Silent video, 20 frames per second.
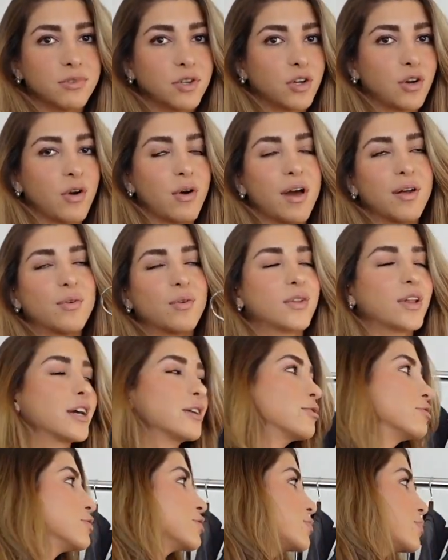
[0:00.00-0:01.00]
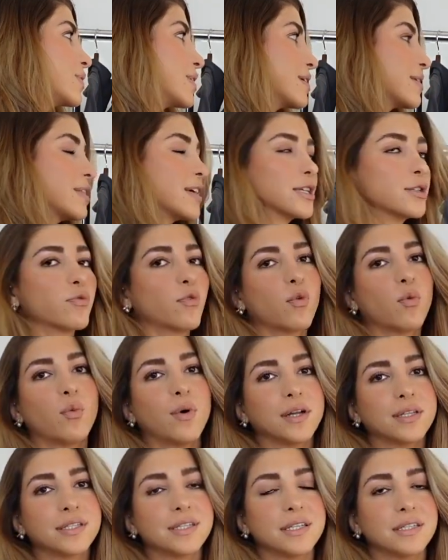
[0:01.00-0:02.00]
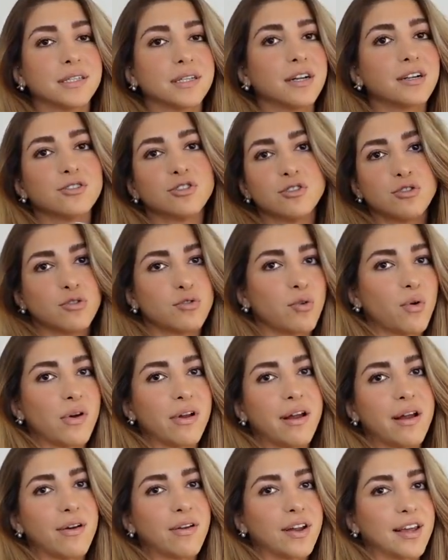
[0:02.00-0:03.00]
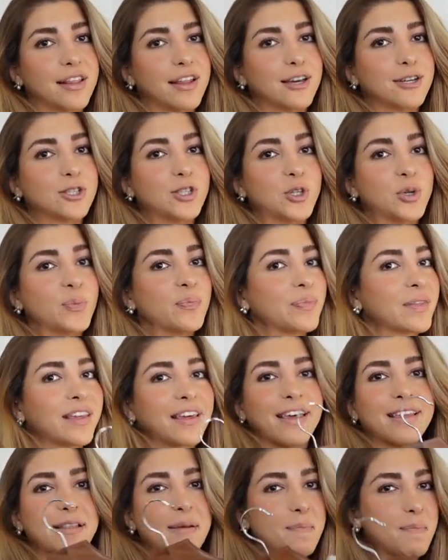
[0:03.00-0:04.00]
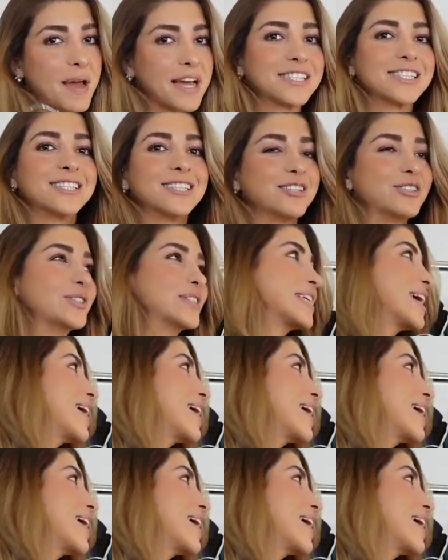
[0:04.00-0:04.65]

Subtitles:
You know, I don't like to just wear things for one season and just throw it out. I like to get the best use